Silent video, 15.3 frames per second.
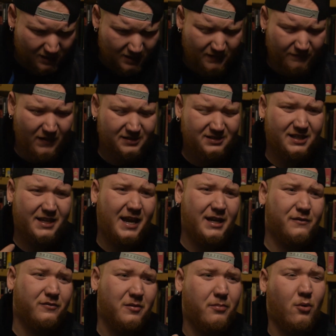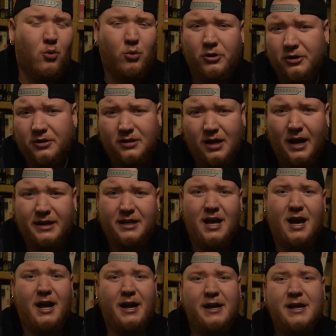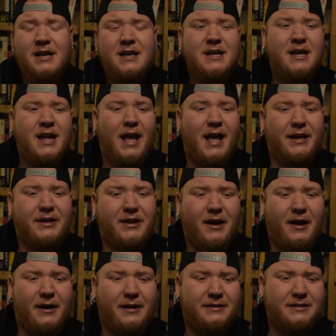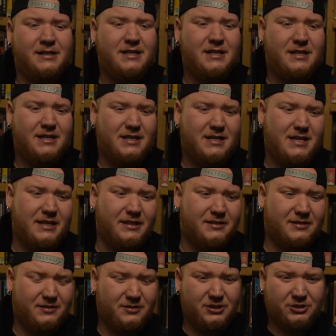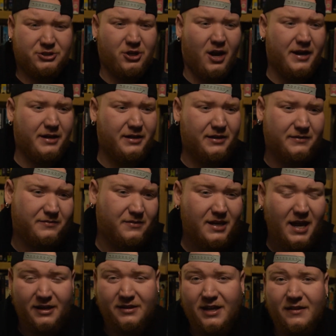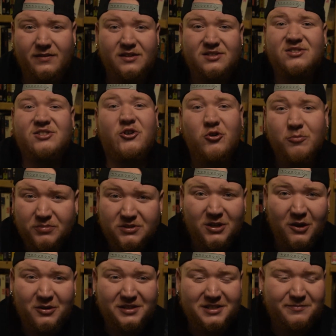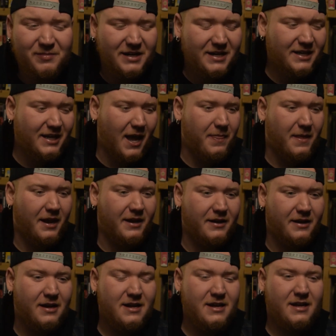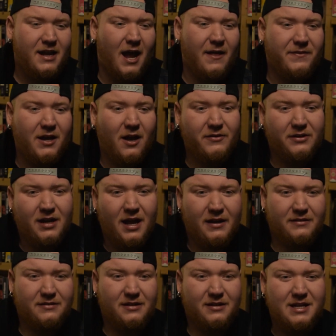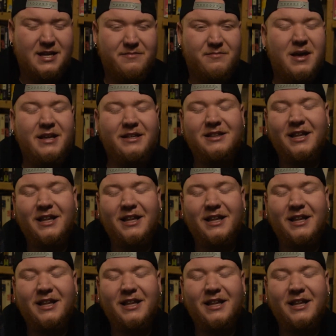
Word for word: an investigative reporter kind of guy, and uh, he's just trying to get, get the scoop, so to speak, and then at the other uh, he he